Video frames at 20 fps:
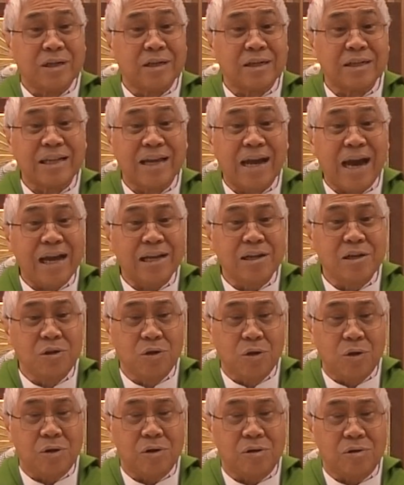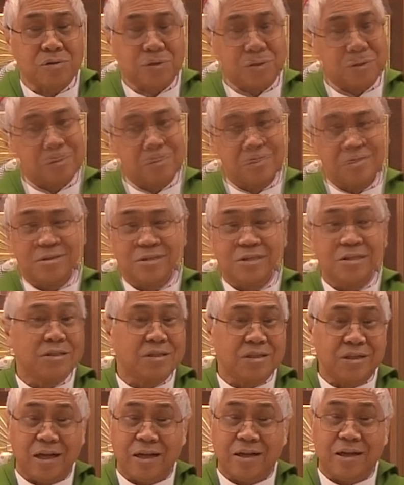the gun laws
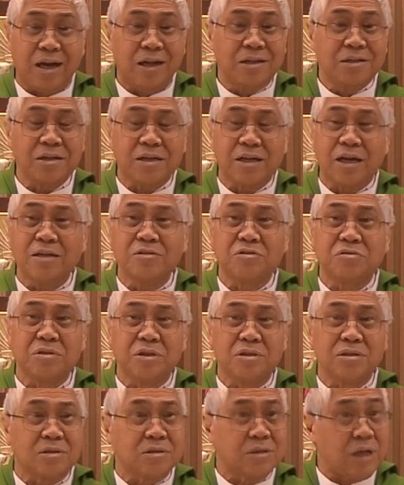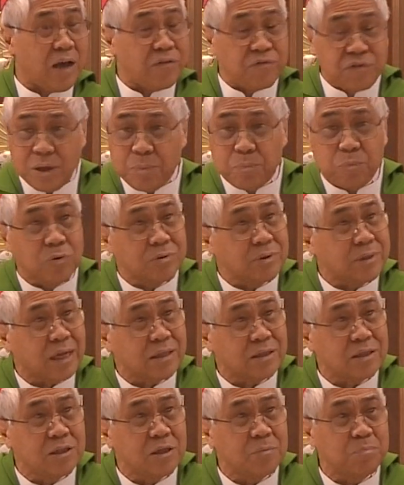in other countries, have they
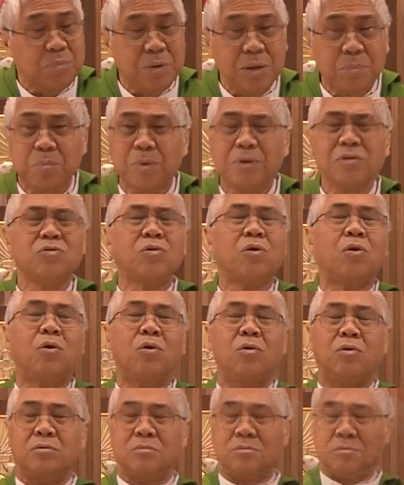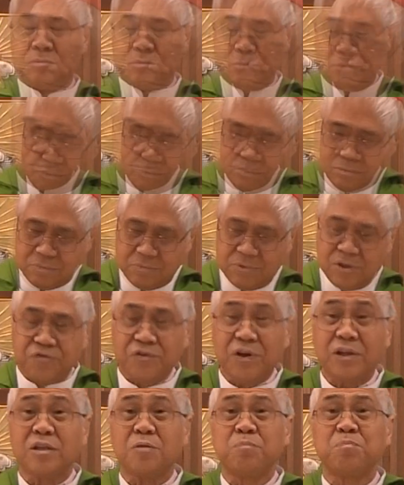protected the people? No. In
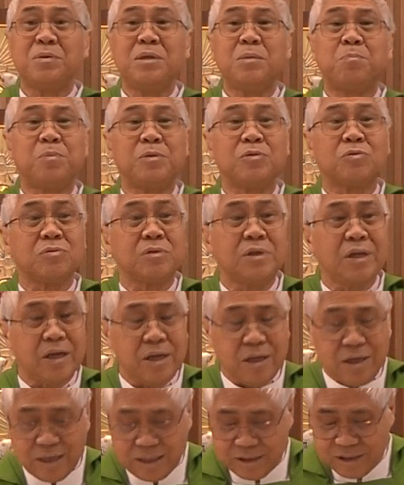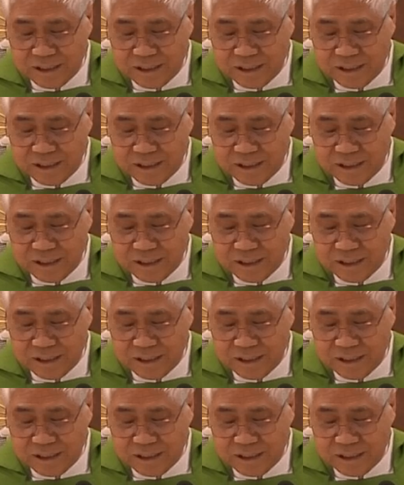fact, the people today are